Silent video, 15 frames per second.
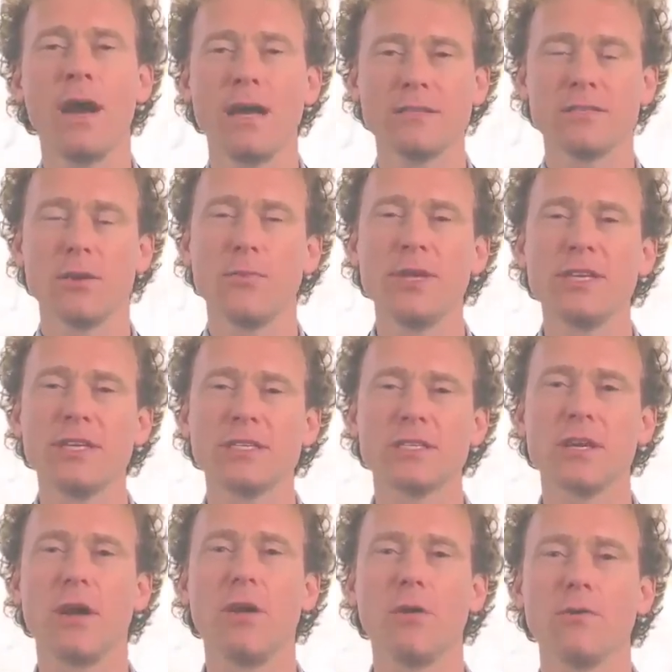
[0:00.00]
And so we
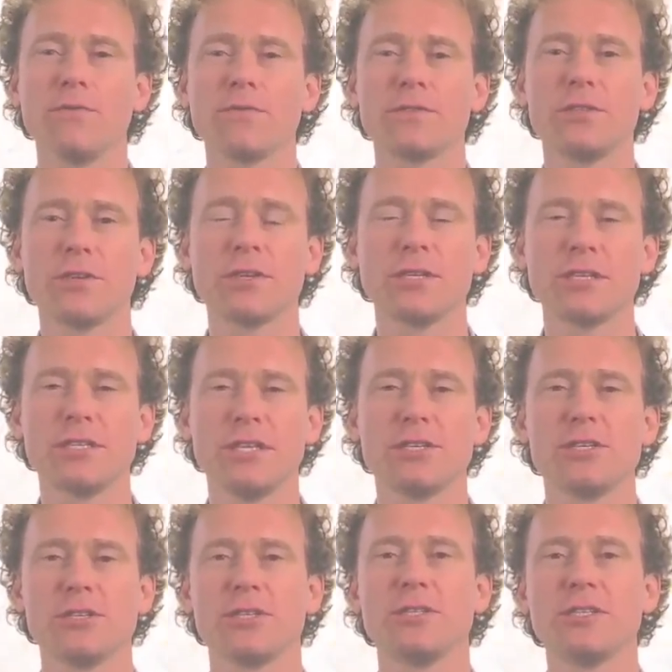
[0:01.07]
took a
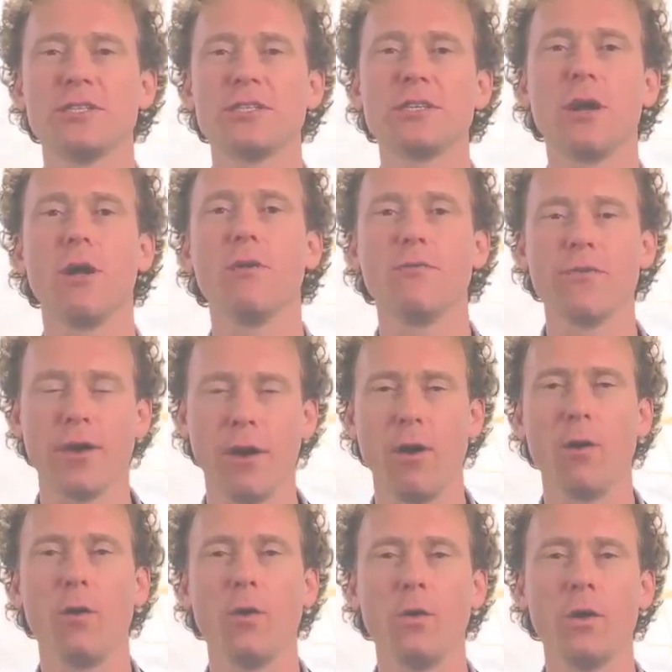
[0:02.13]
decision to dissolve the
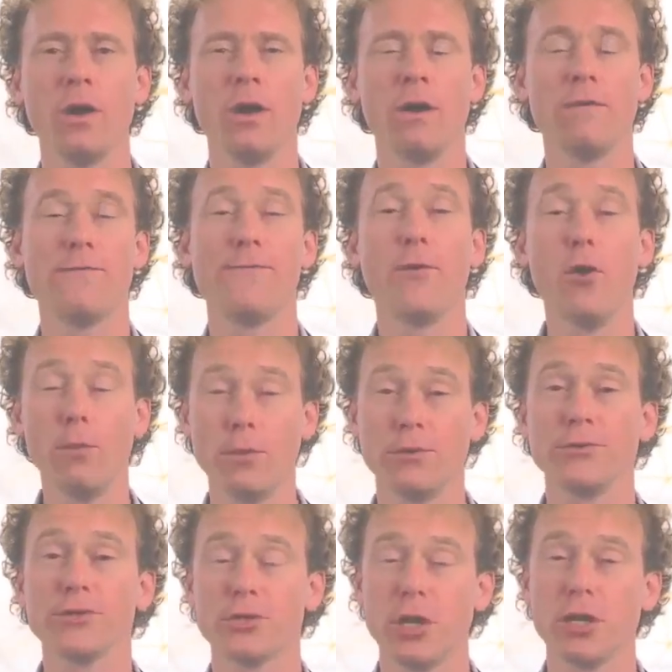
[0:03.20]
whole
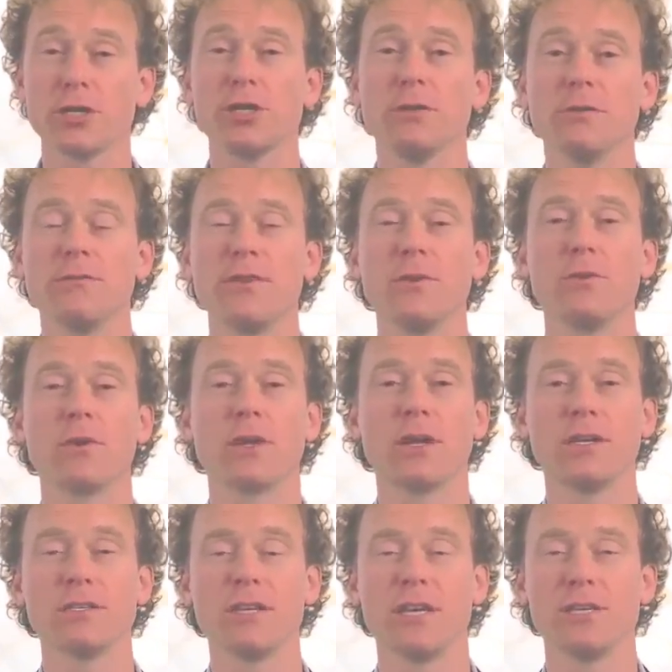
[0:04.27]
formal structure of the
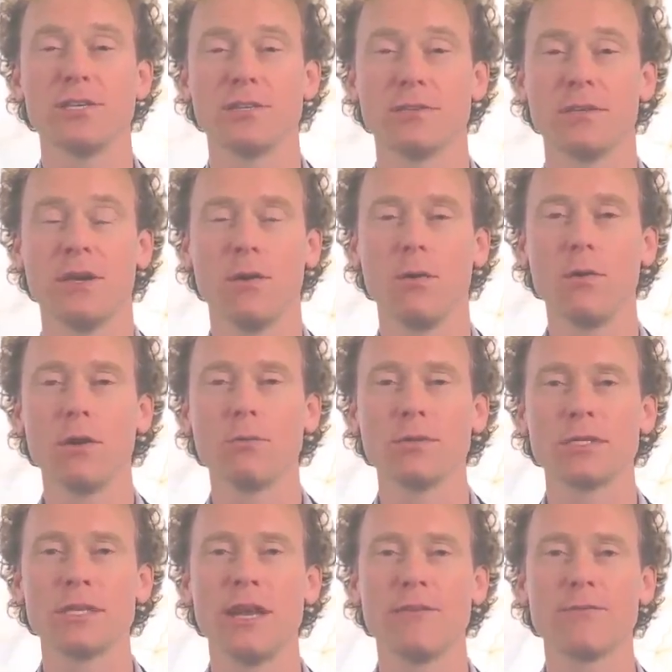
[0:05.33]
organization. All that
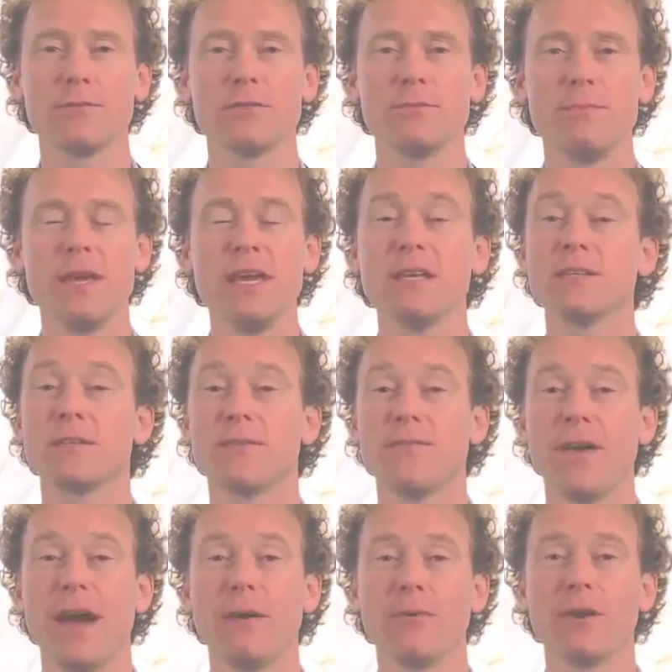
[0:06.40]
was left was me as the
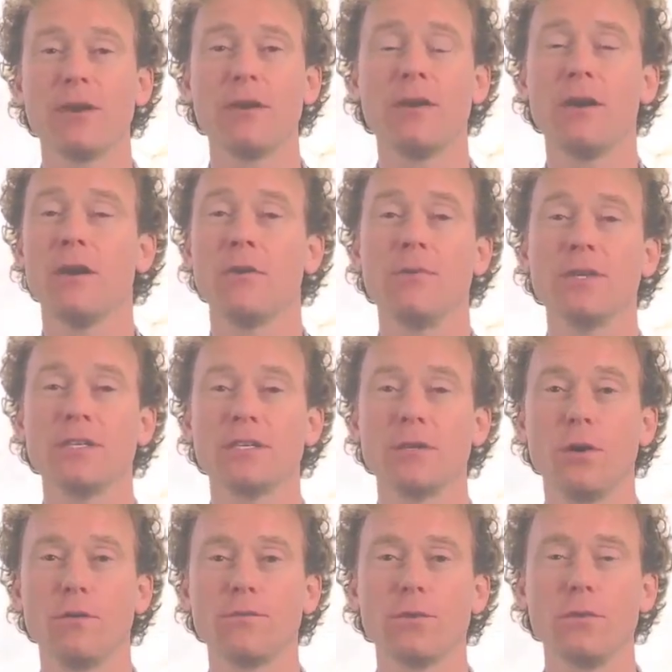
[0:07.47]
founder. We
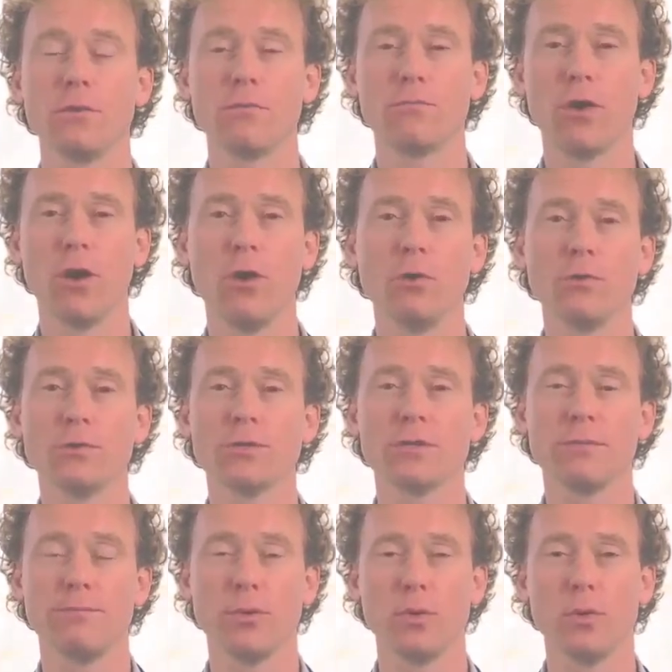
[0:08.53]
dissolved all the roles,
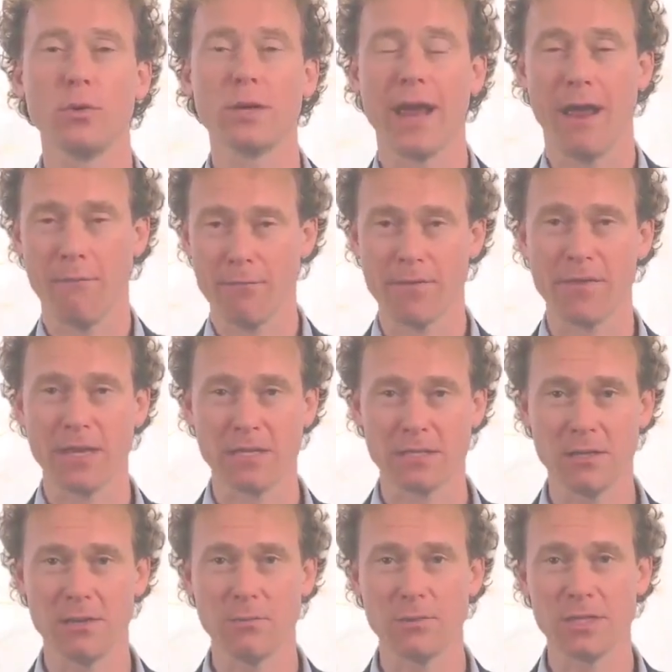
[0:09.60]
the board, everything.
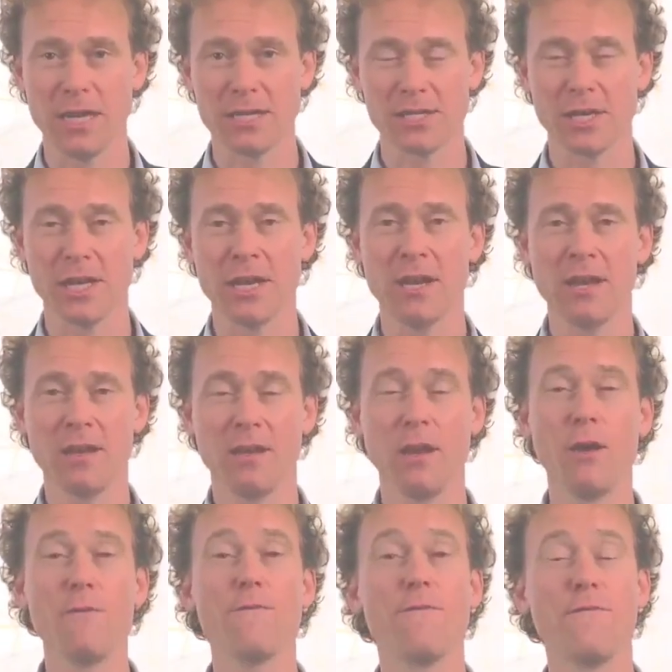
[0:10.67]
So there was actually
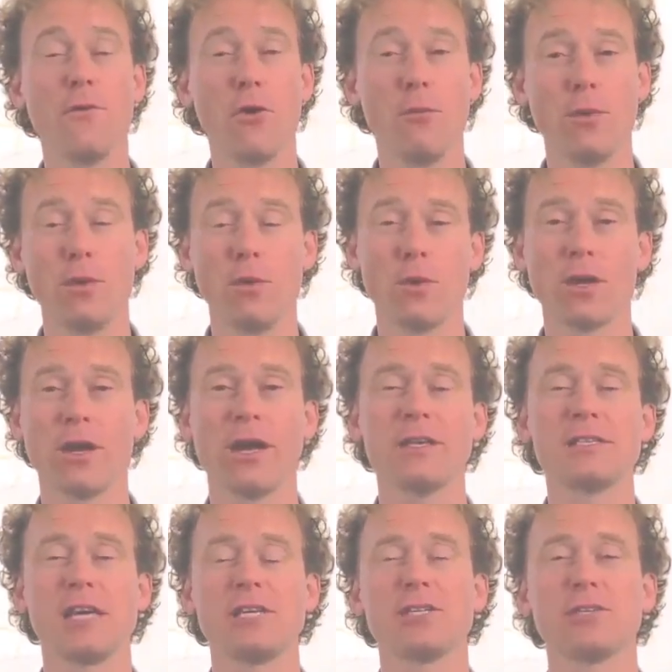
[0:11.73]
no formal
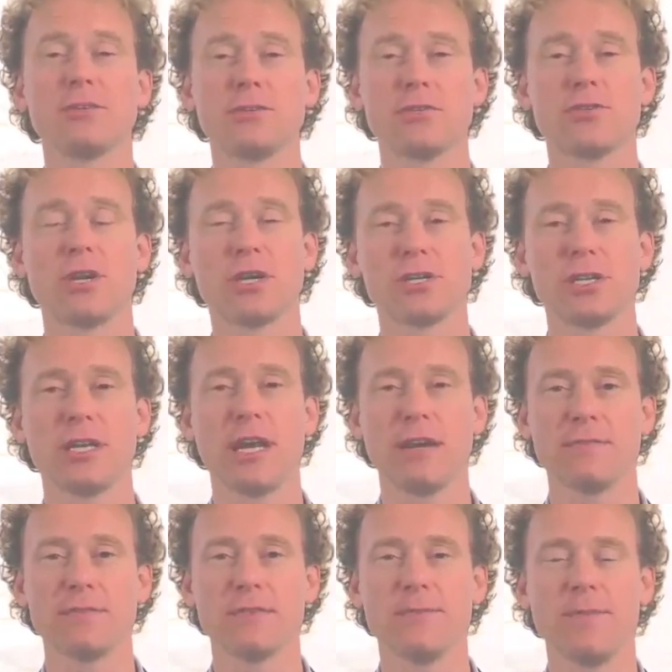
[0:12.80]
organizational structure
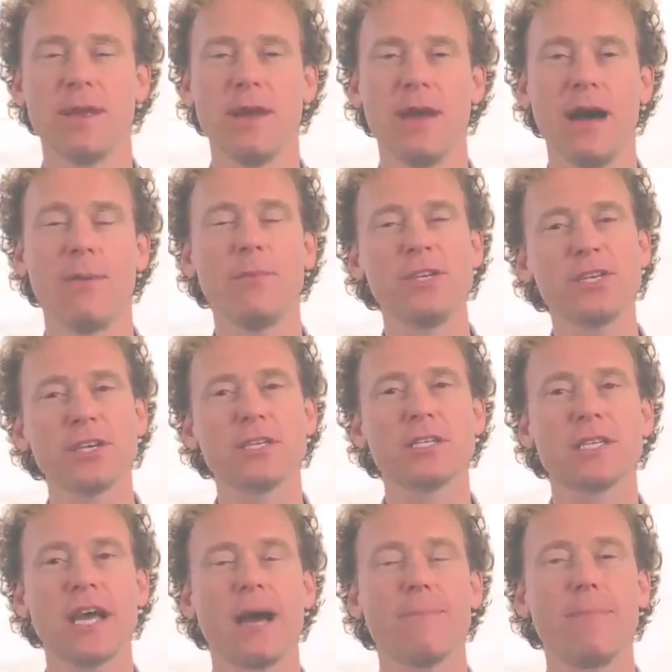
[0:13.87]
left. And we just
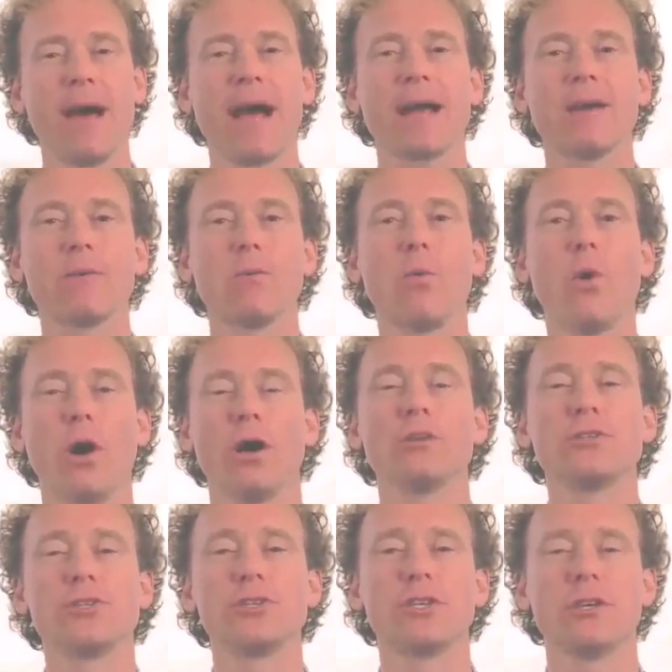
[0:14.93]
sat back and
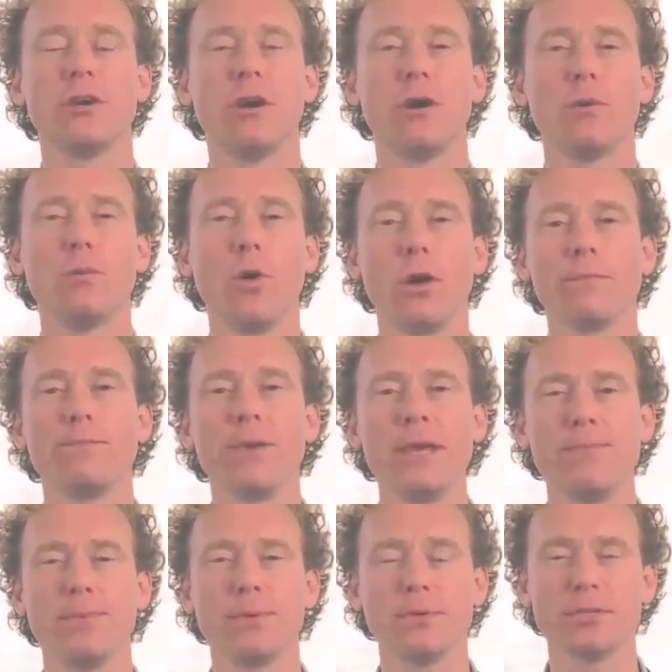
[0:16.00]
watched what
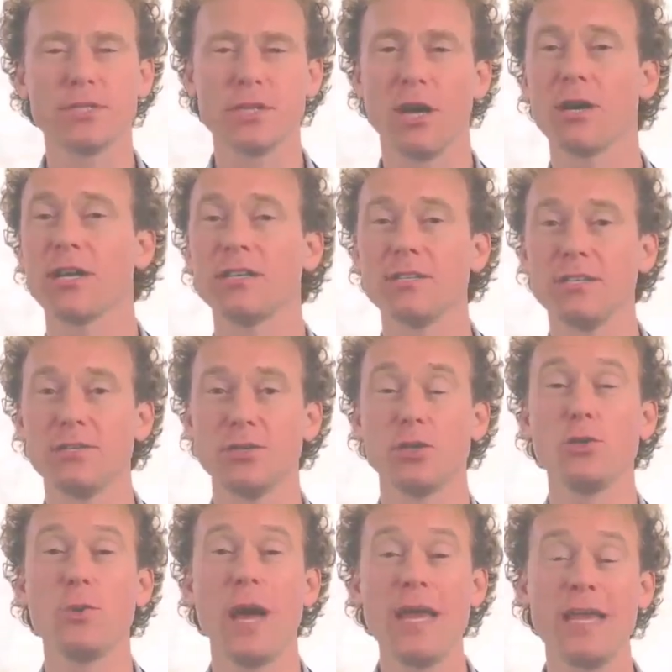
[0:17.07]
people started to
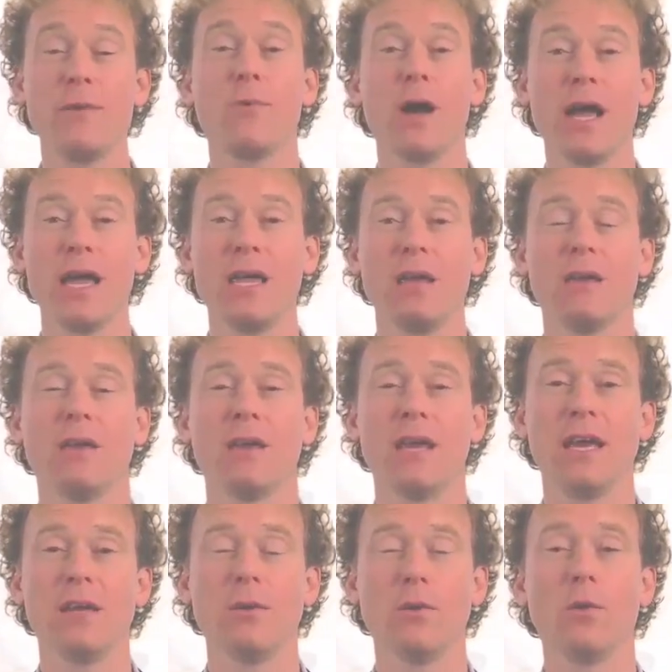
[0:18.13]
do anyway
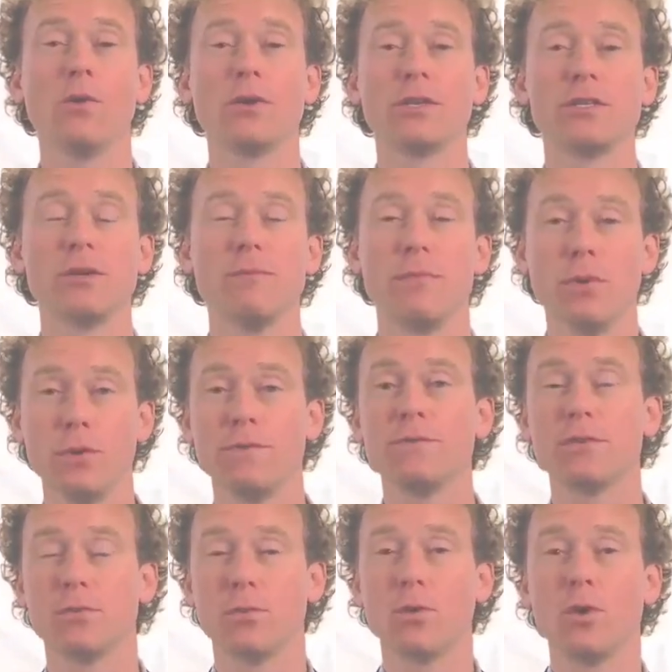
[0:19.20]
in order to move
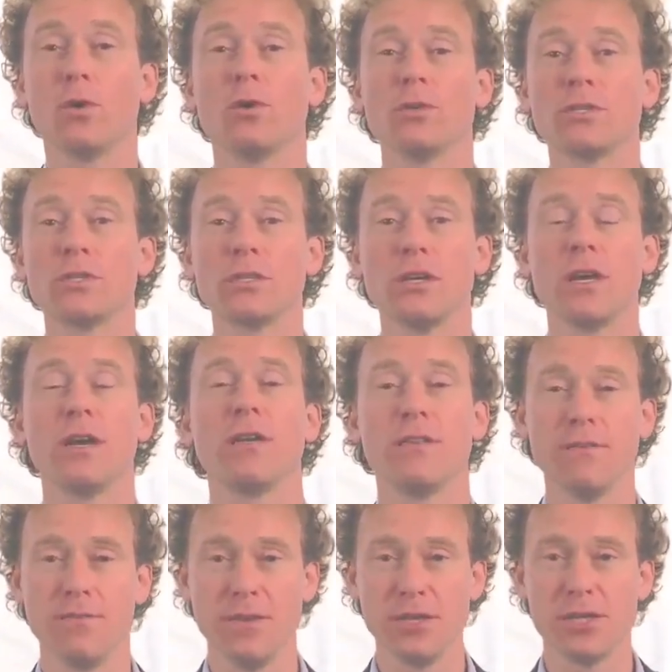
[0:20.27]
towards
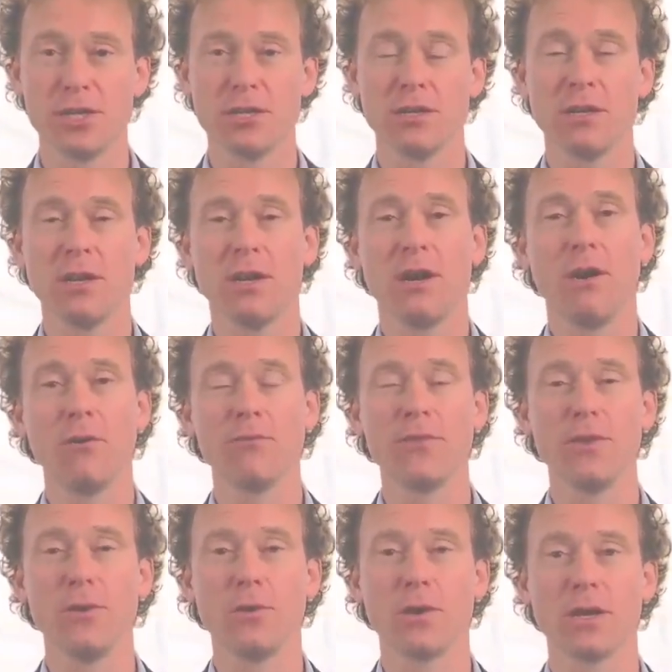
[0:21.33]
the vision of
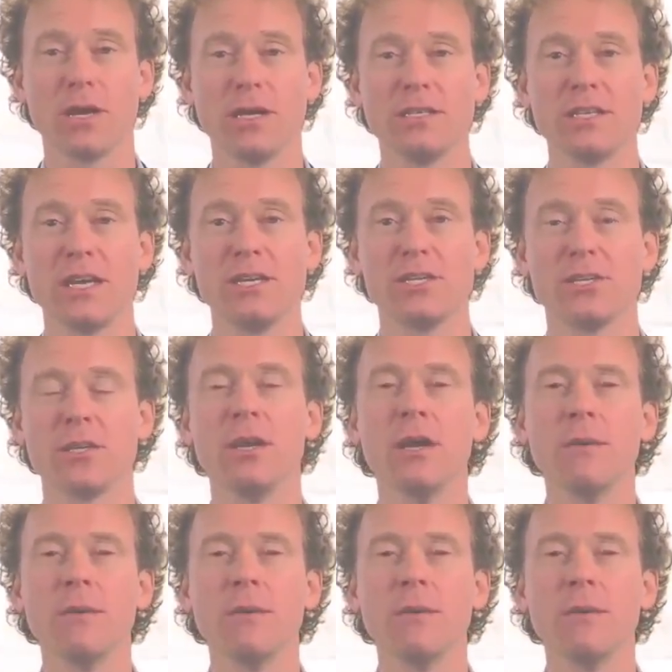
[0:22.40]
the organization.